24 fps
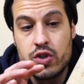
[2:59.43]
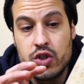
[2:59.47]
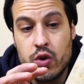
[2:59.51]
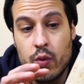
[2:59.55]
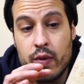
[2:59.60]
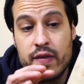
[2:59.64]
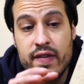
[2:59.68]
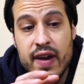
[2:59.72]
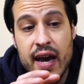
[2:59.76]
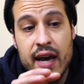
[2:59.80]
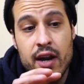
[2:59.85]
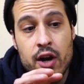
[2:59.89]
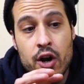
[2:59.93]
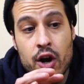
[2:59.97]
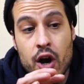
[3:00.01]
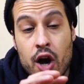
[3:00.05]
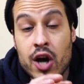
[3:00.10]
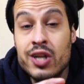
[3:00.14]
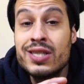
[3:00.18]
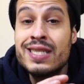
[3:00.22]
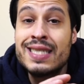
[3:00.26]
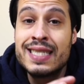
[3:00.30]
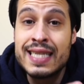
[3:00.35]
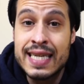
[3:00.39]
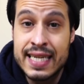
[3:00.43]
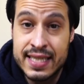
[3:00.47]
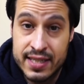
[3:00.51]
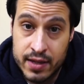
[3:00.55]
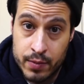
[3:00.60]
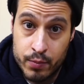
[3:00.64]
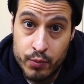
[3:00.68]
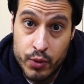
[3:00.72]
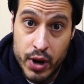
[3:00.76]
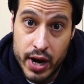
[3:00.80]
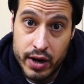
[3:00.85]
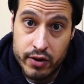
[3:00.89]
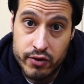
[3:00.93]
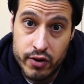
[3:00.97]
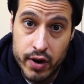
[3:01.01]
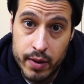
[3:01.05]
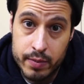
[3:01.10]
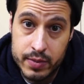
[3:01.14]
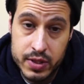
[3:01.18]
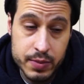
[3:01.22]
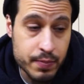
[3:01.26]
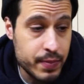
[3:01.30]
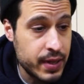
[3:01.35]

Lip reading: So we've got our unseasoned breadcrumbs,